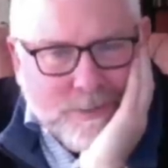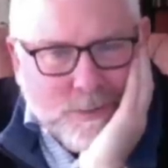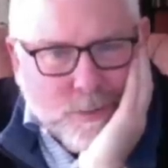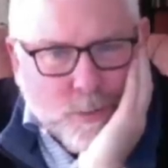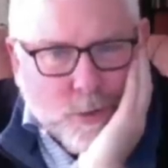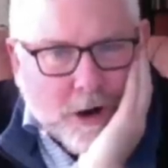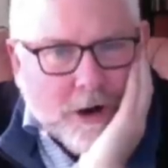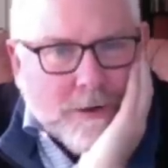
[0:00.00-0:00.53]

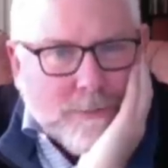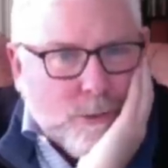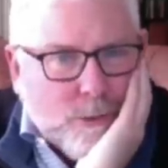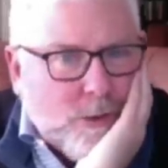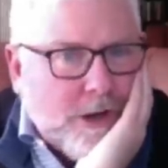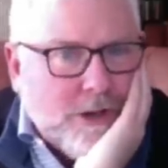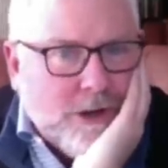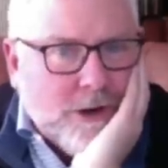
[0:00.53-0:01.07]
wonderful
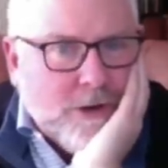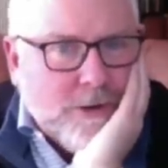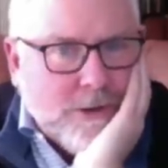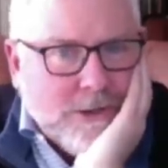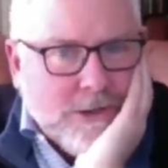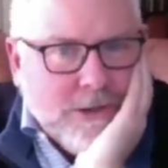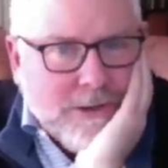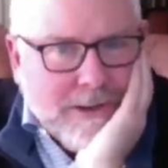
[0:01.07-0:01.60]

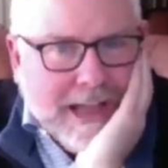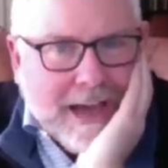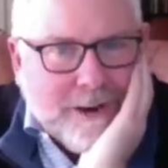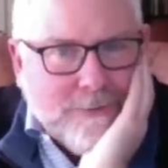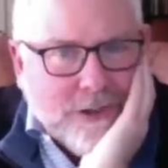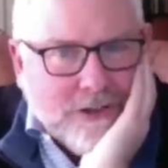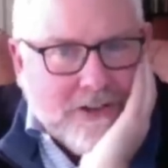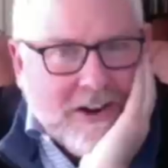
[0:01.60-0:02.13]
returns out
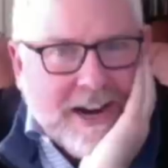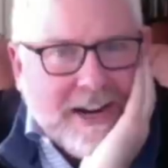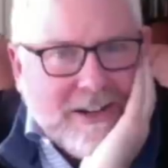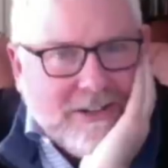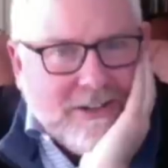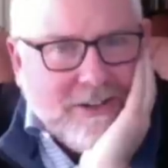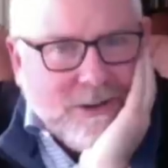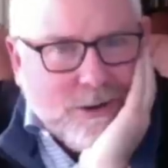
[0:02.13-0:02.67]
of the
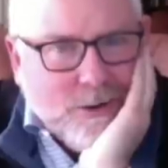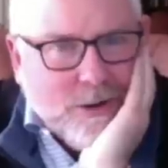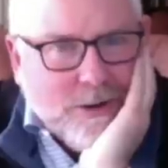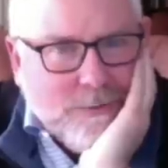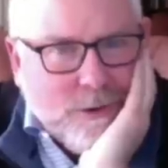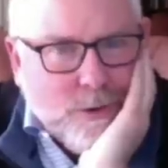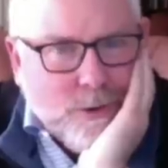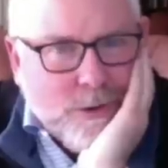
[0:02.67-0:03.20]
stocks going
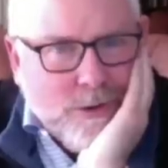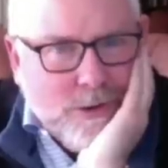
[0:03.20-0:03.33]
forward.